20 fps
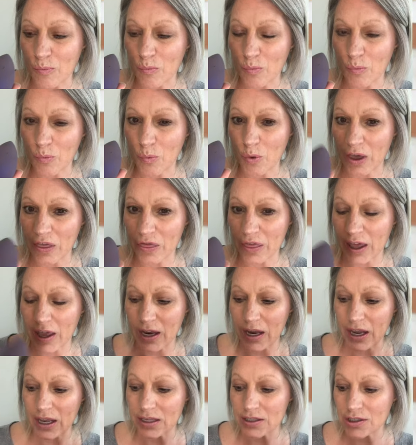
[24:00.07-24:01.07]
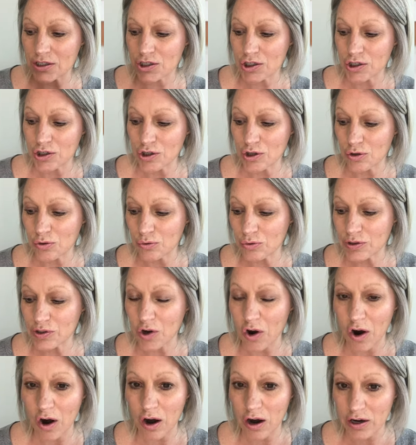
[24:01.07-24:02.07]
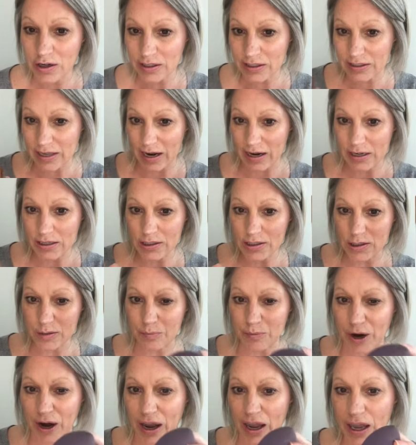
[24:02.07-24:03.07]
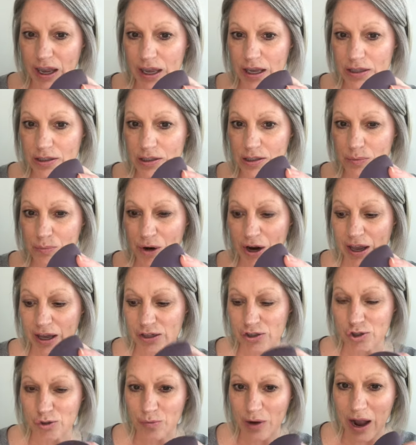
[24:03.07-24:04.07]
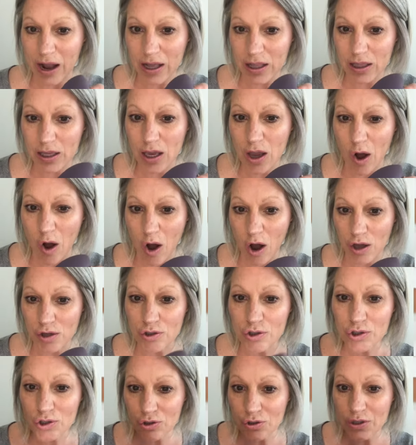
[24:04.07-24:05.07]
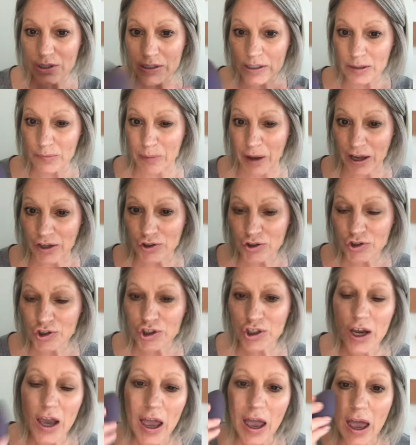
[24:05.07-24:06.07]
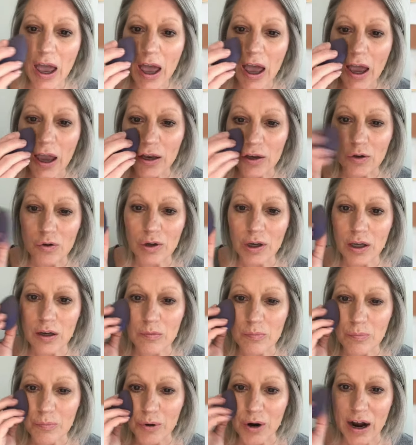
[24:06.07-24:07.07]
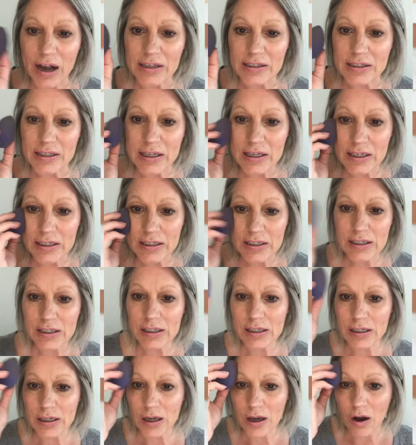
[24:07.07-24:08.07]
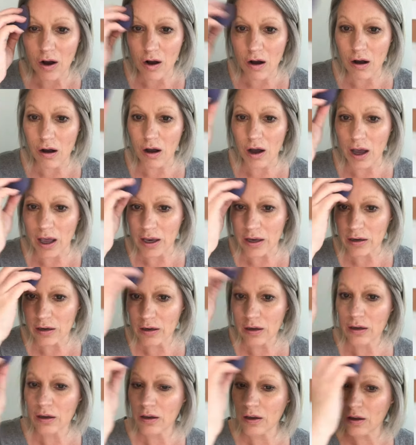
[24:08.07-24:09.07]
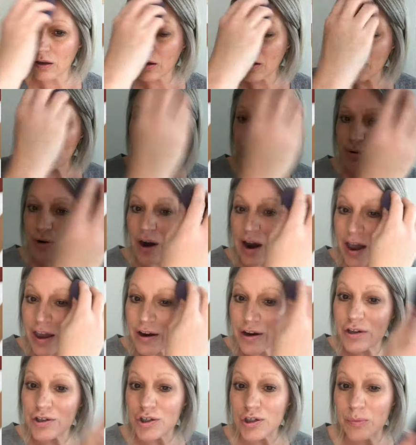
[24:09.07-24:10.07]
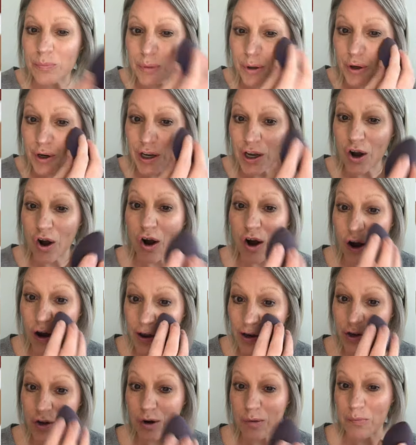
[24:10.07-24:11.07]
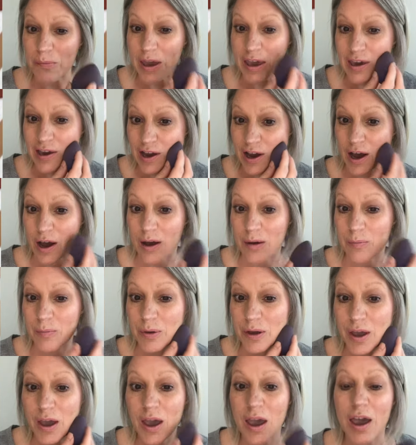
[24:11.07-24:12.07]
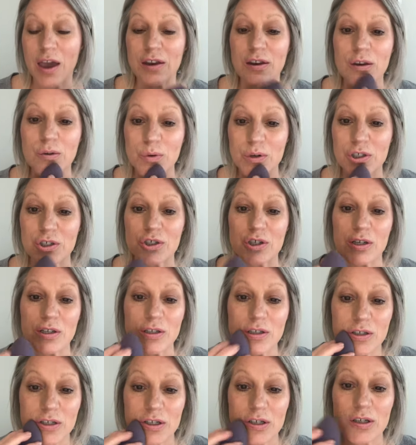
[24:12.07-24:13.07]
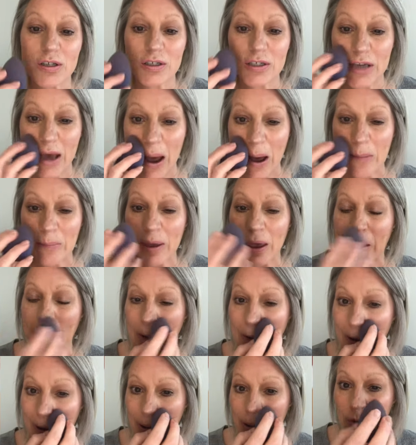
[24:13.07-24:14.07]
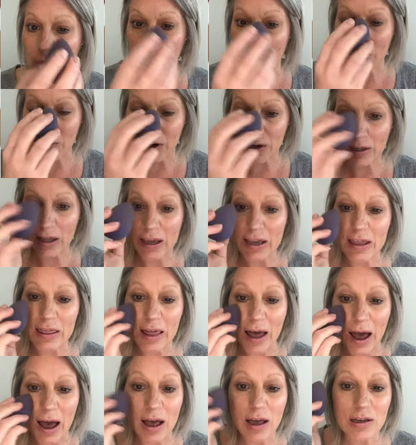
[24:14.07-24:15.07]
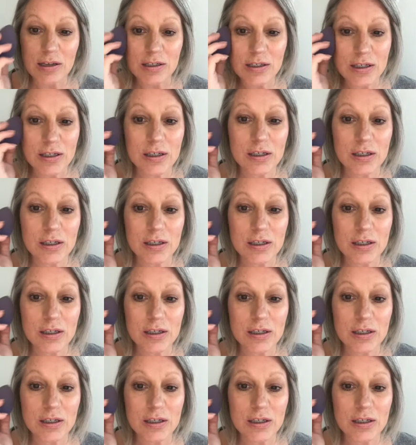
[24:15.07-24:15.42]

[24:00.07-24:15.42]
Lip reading: with it is to use our setting spray and spray it directly onto the sponge, and you can press it on prior to putting on your makeup. And you would just dab it all over like that.